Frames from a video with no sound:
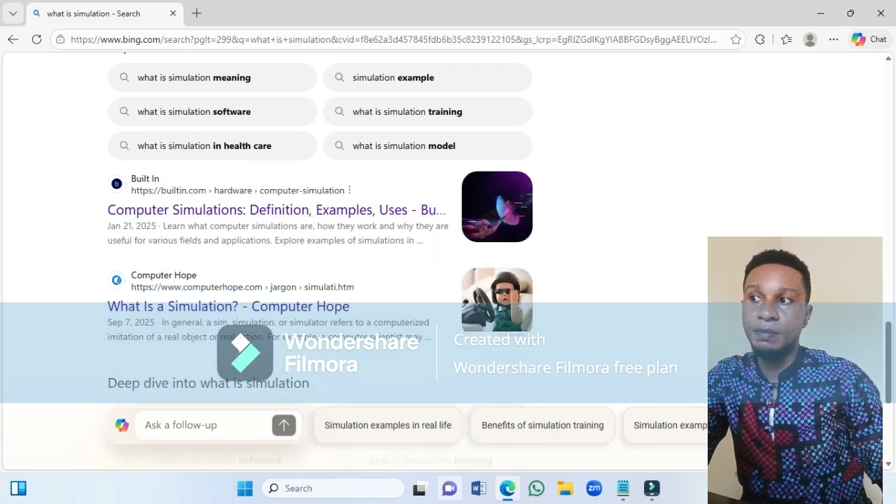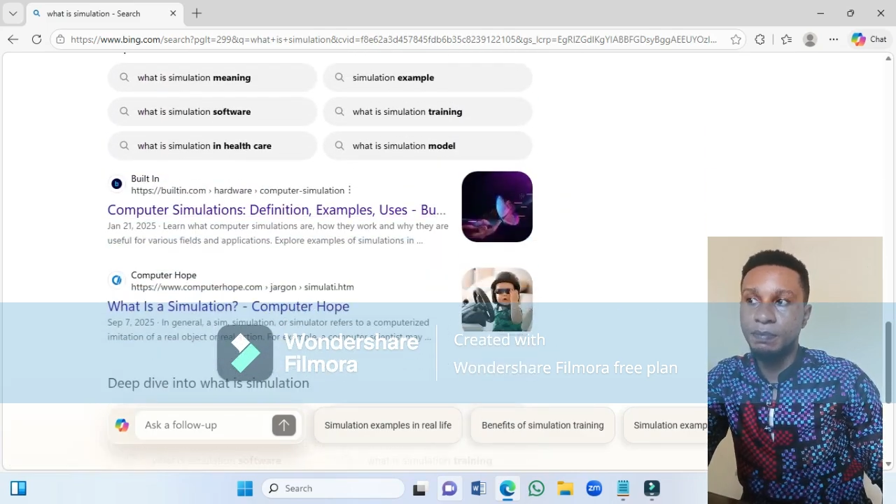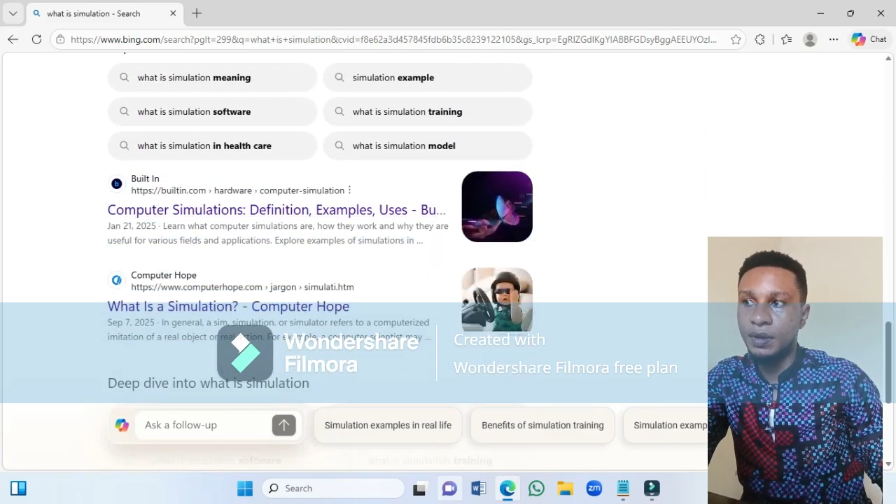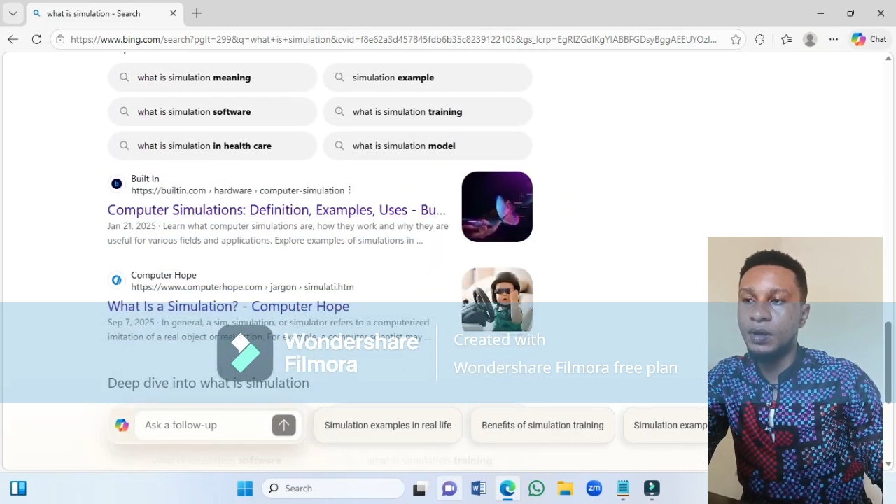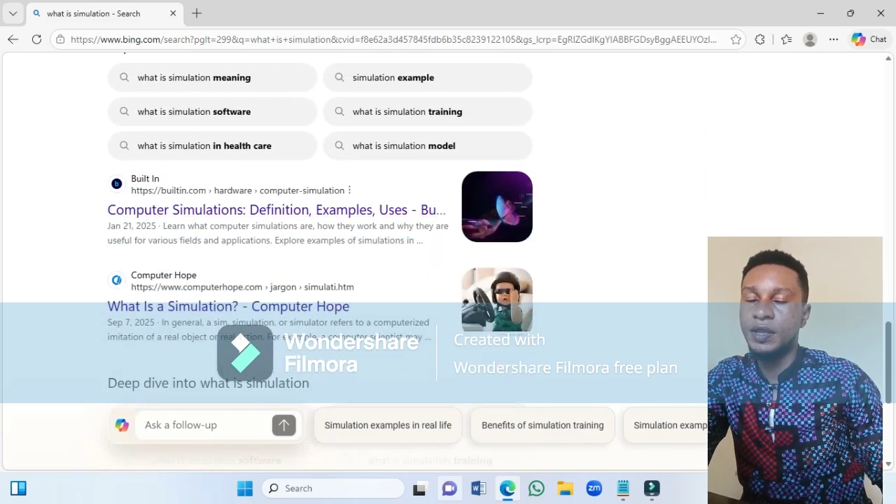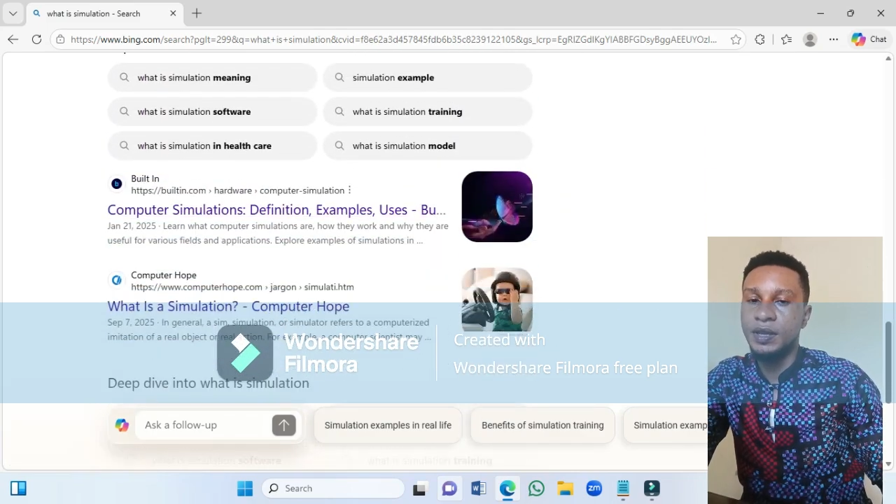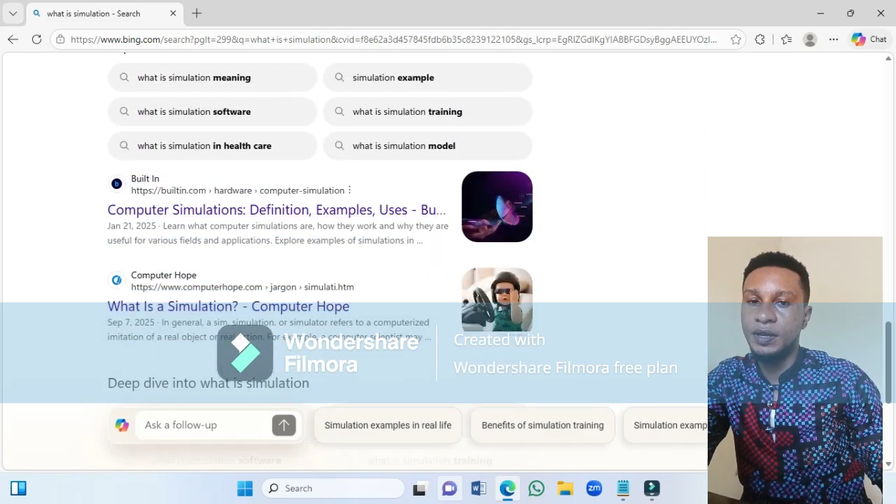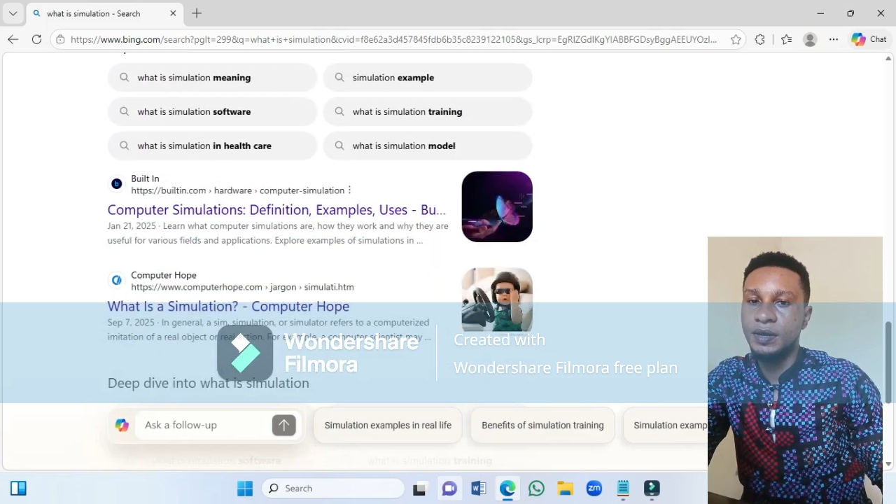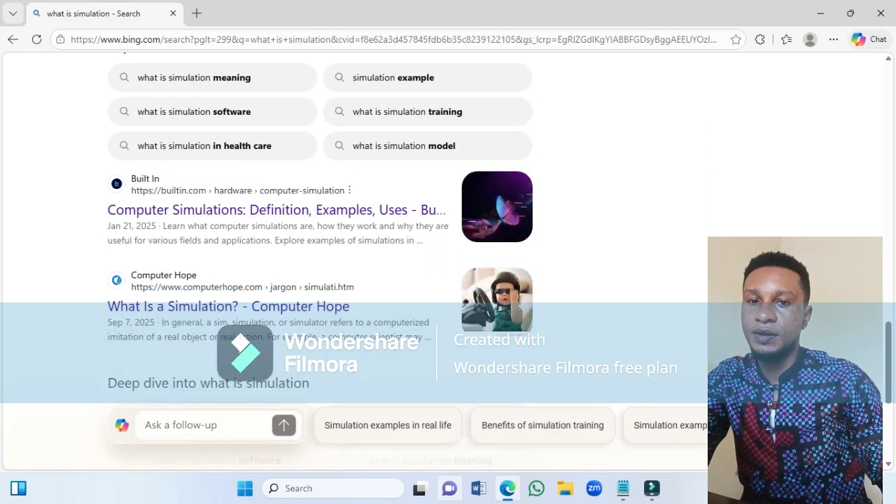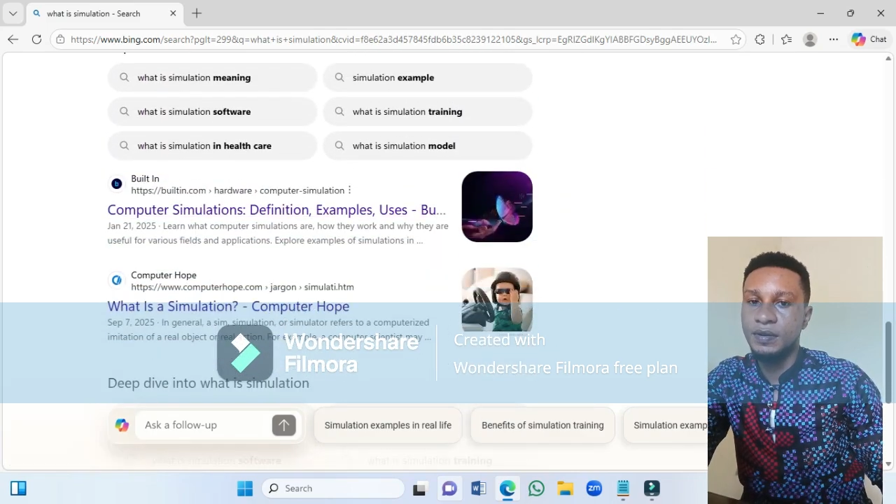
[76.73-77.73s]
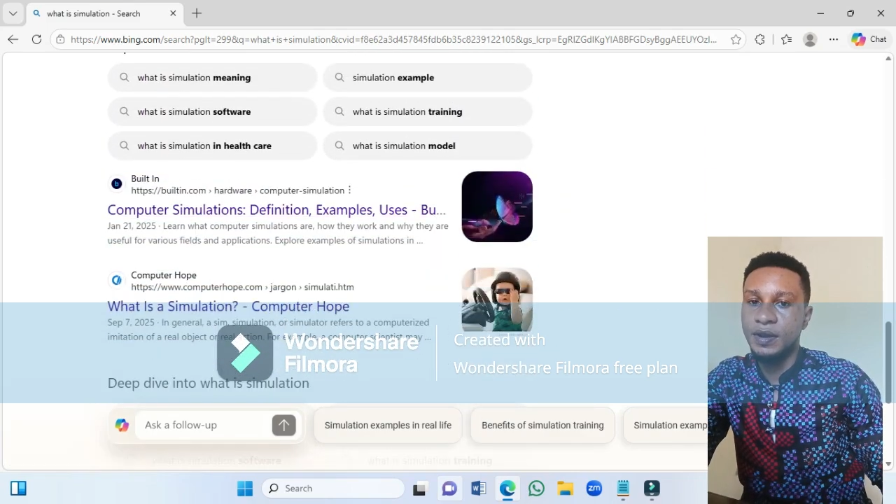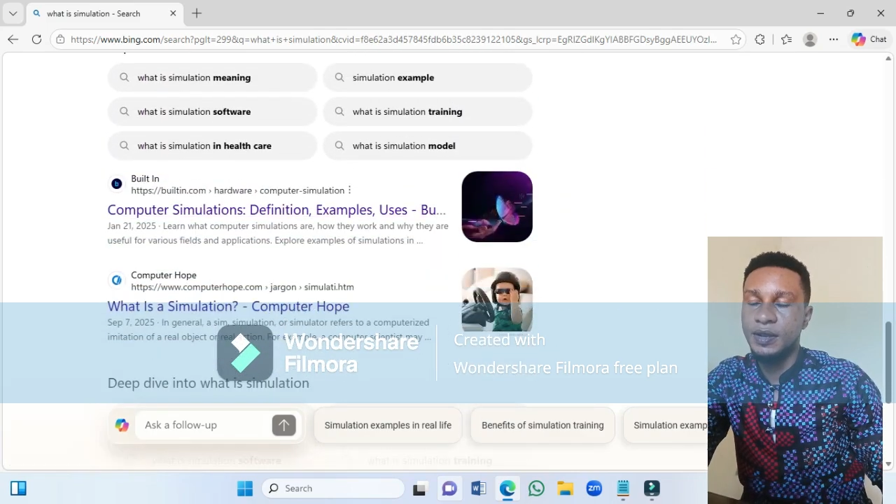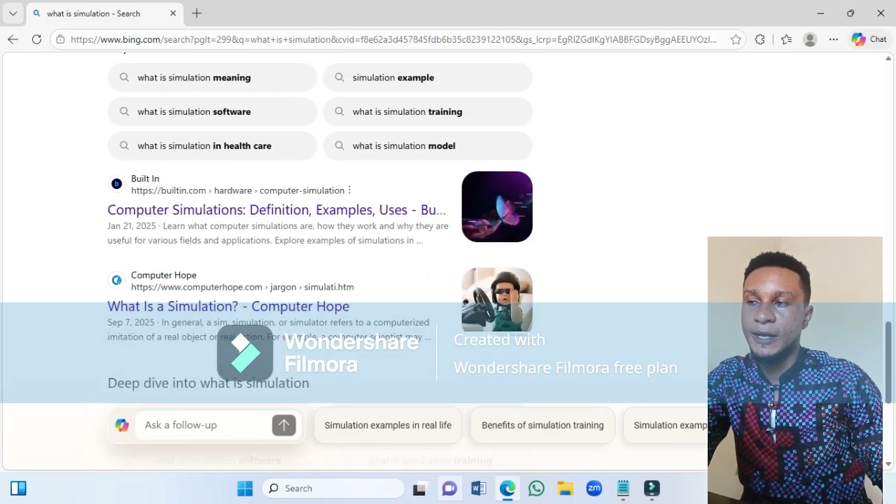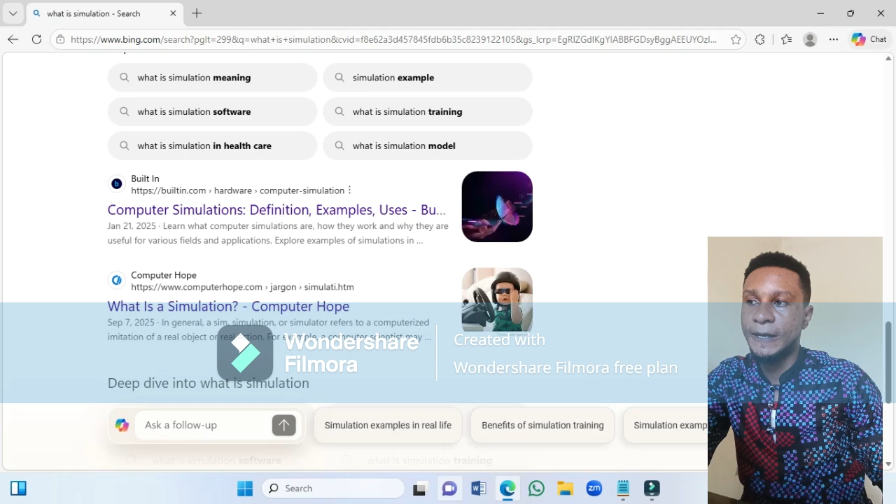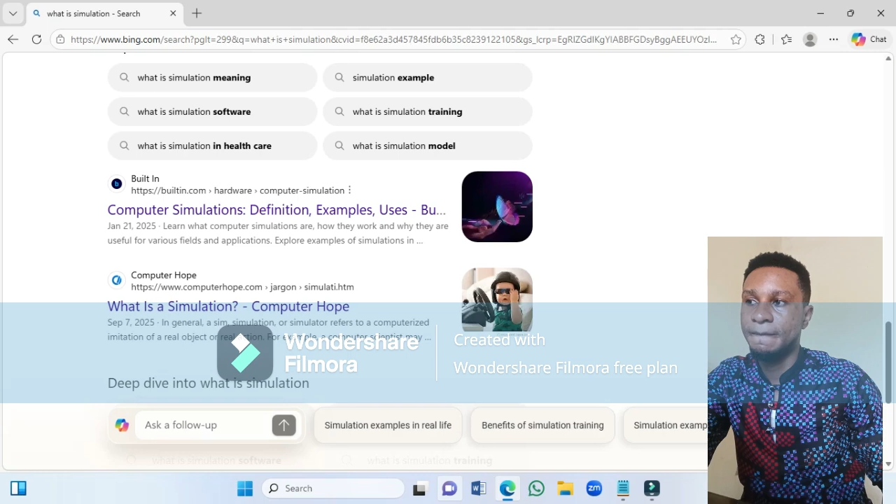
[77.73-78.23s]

built-in, right?